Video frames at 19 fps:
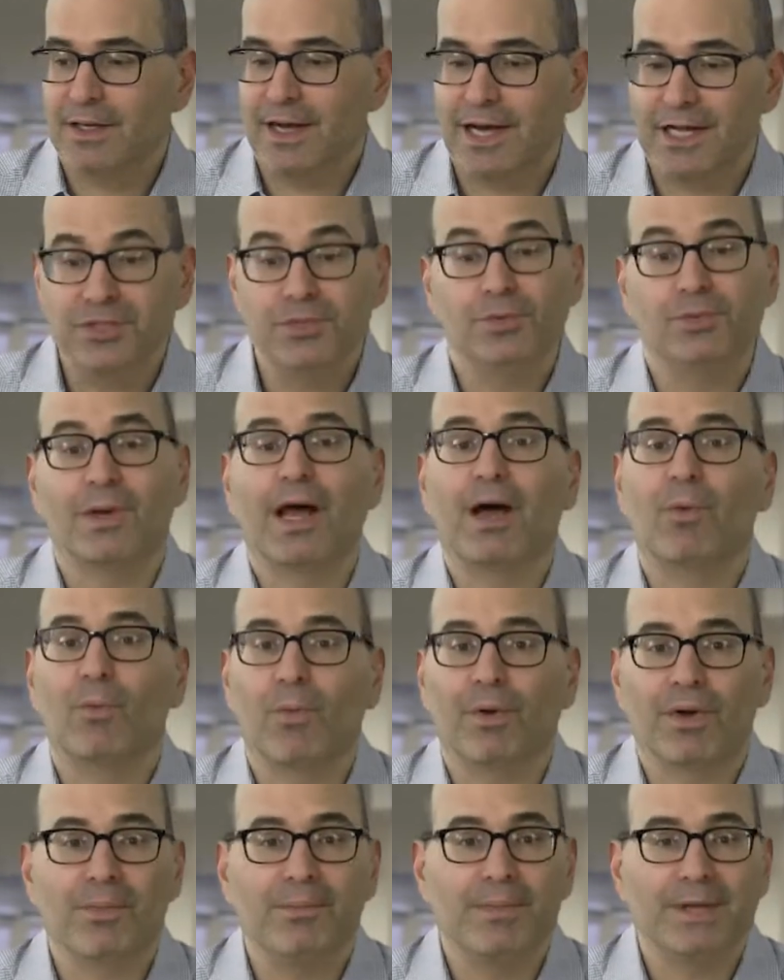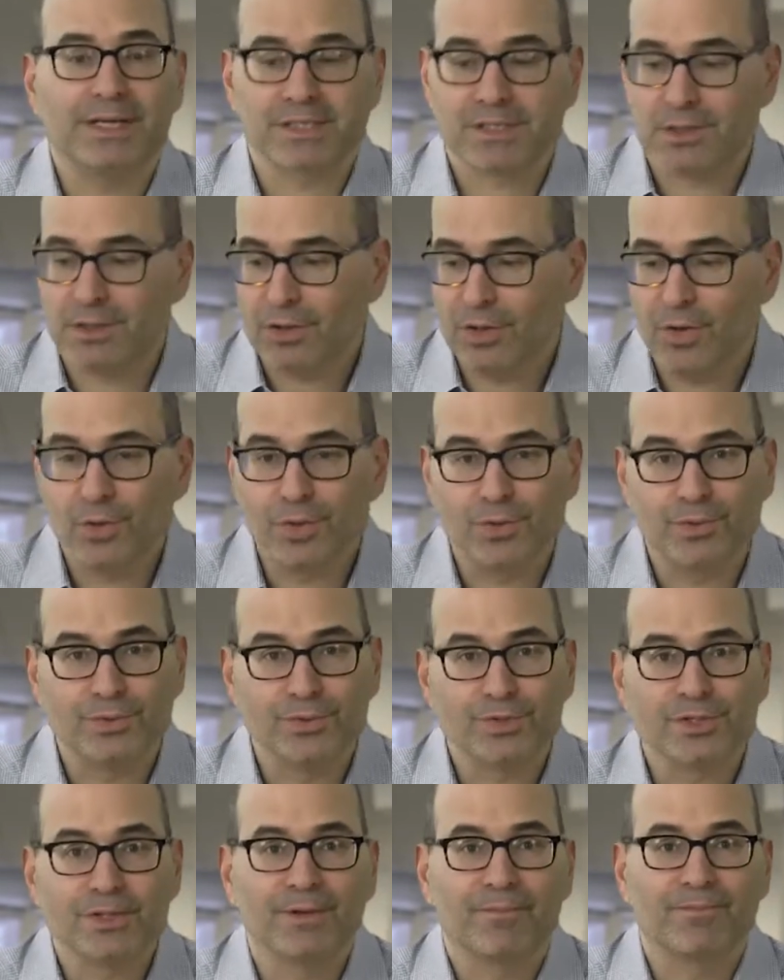I do not want to miss
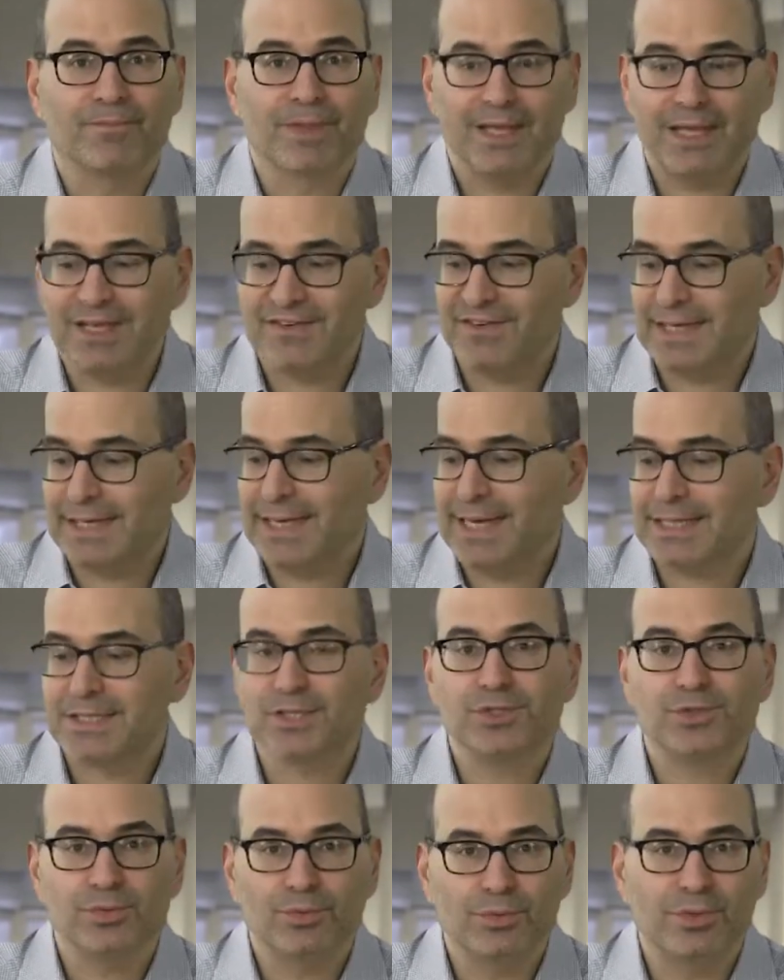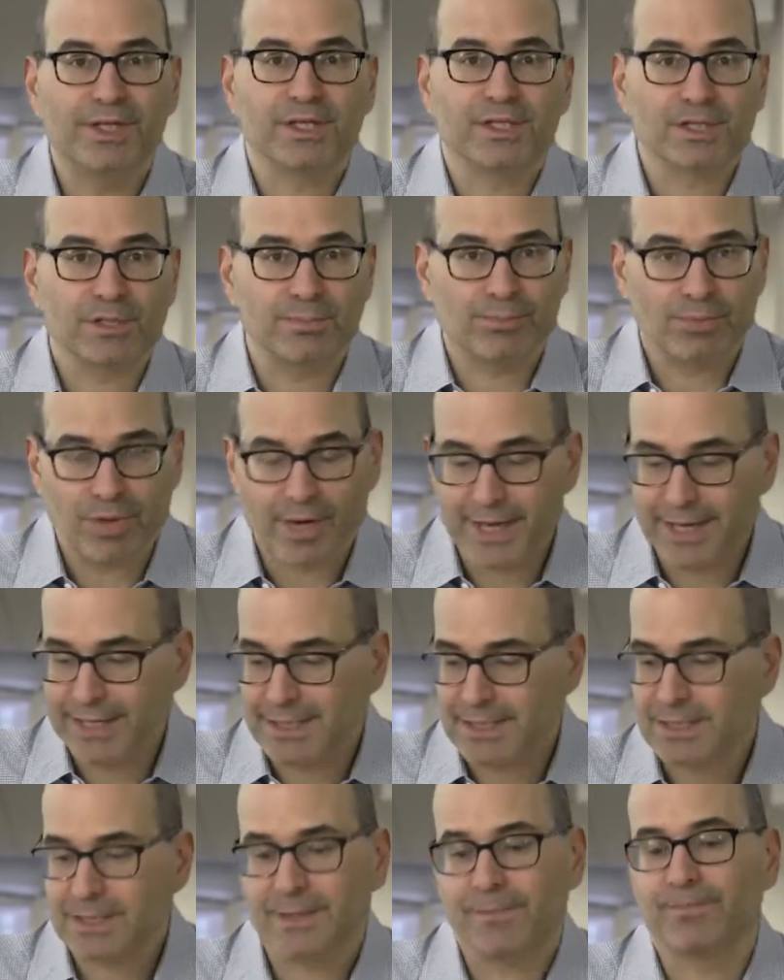Lowe's if it gets to this
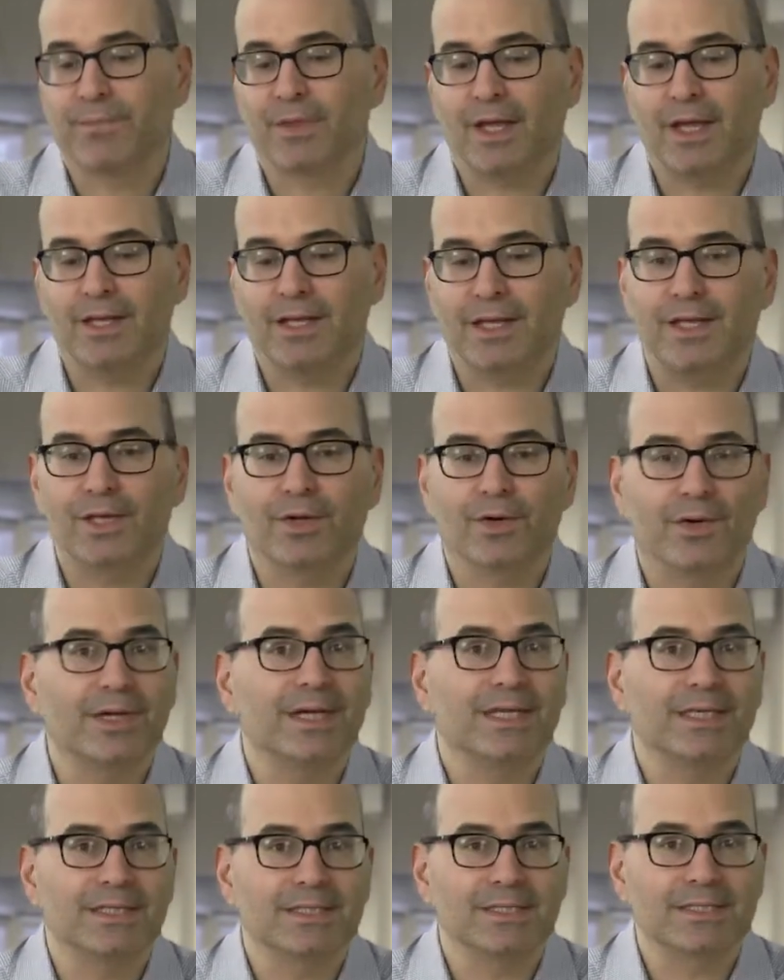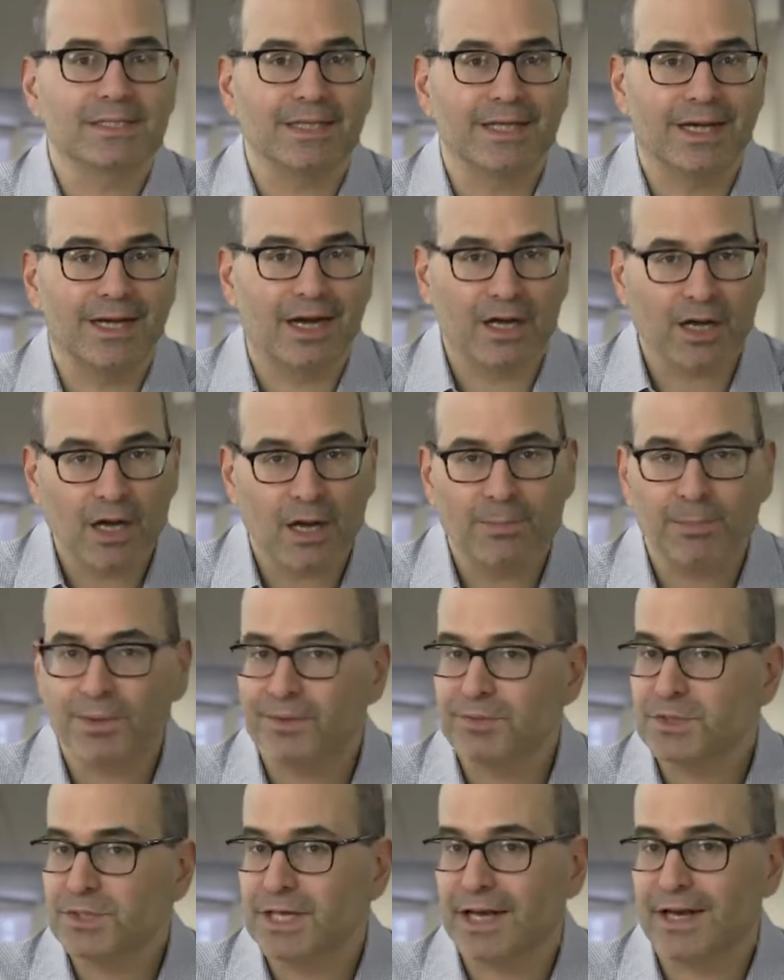price and here is a couple
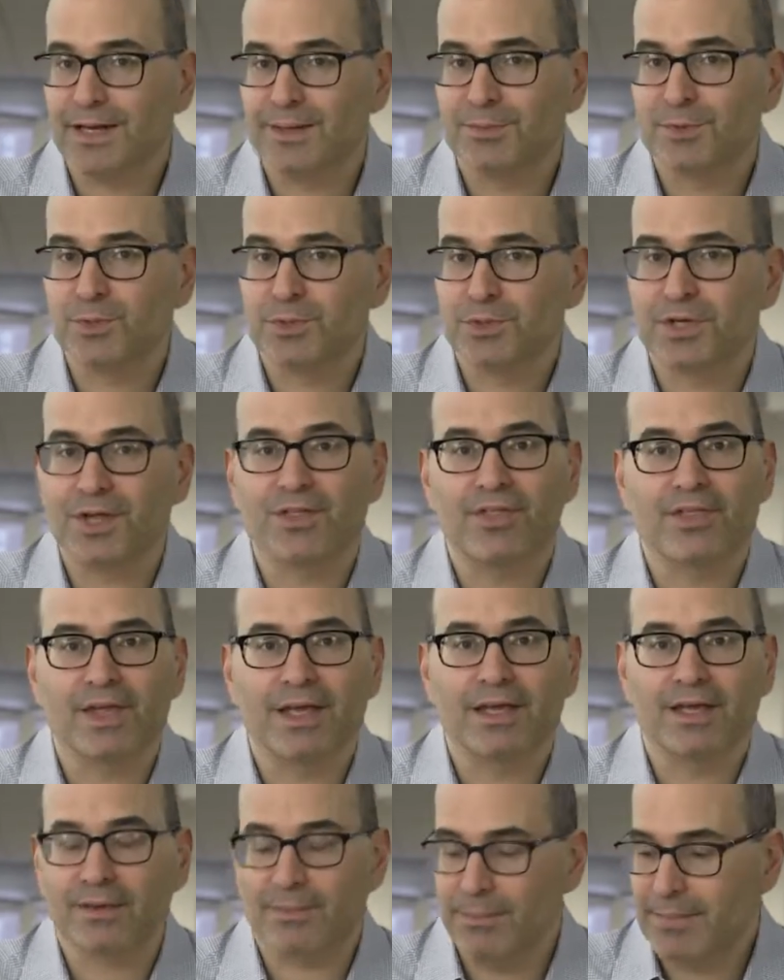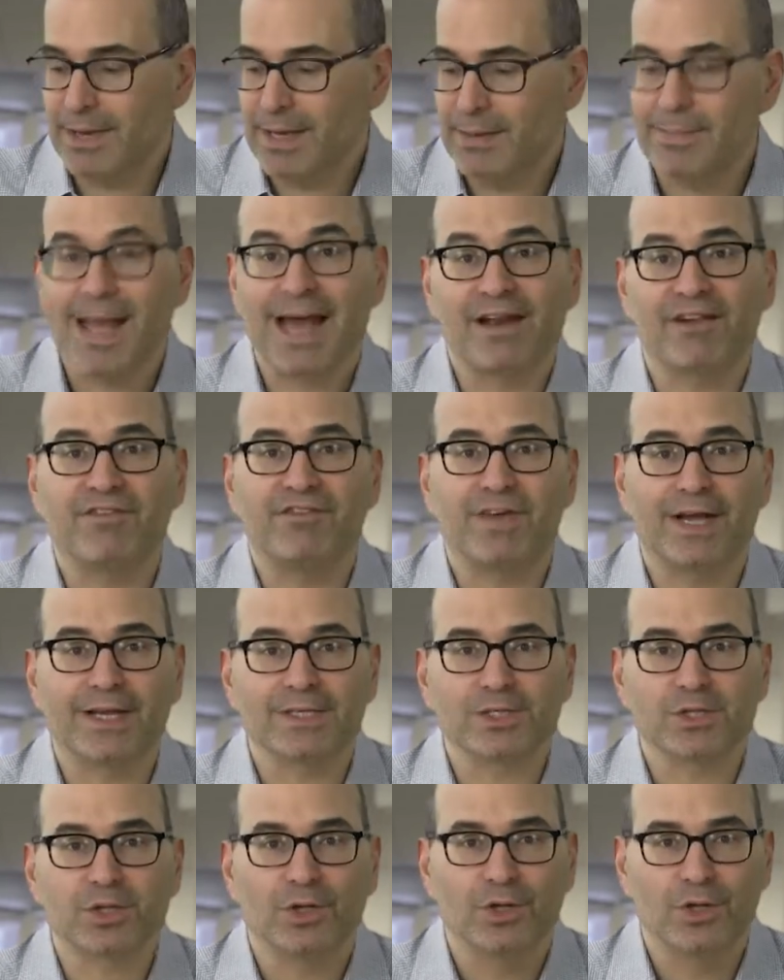of setups which I think may
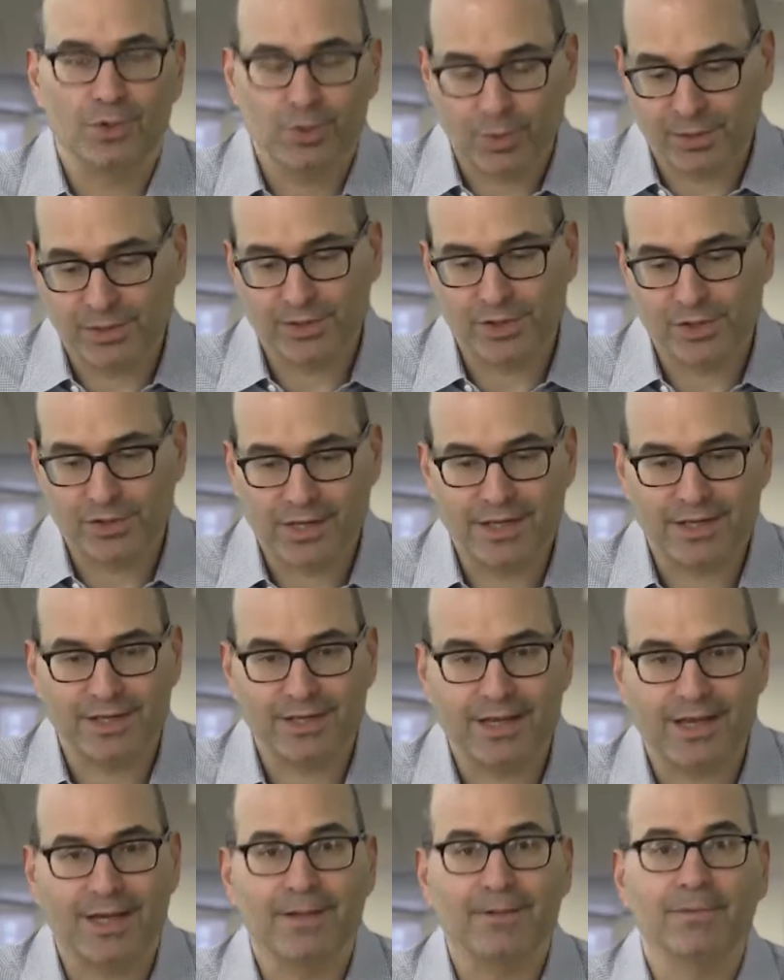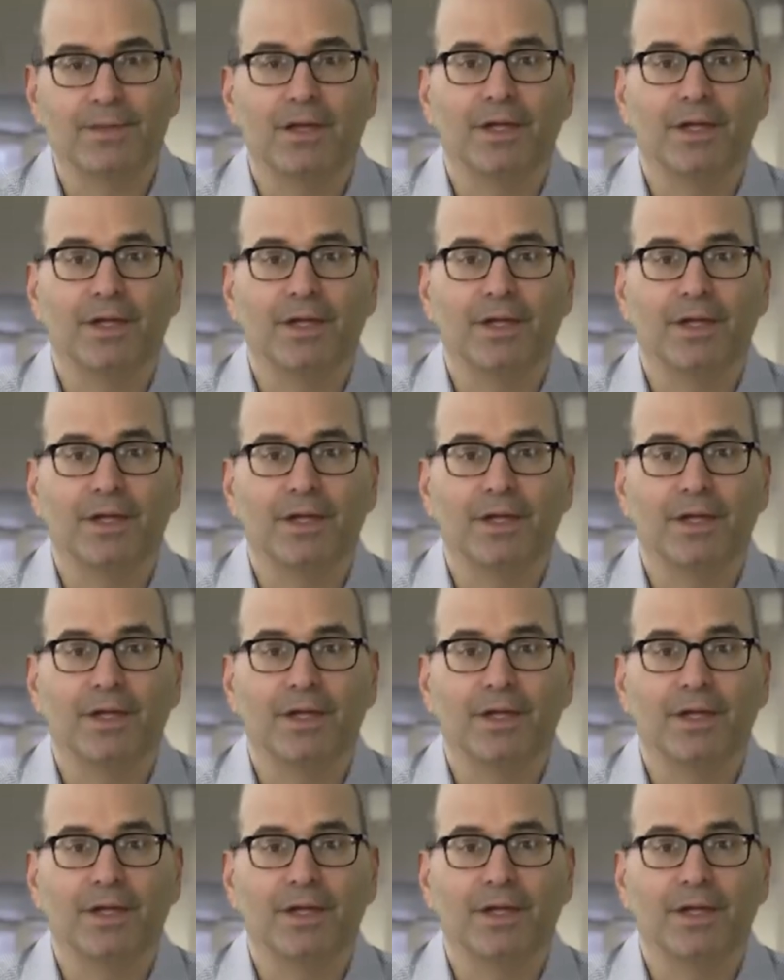manifest during the trading day.